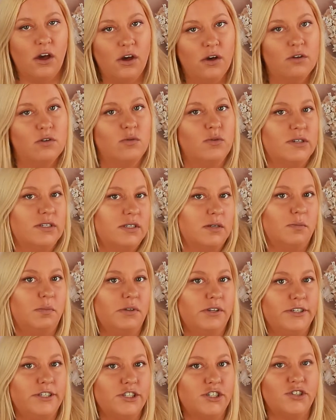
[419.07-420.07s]
oh, it was a
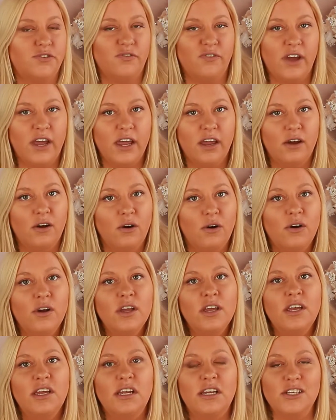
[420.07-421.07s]
bleach fail,
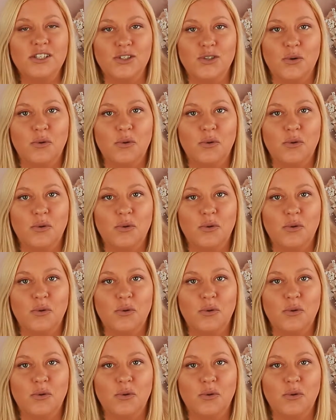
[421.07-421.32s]
it's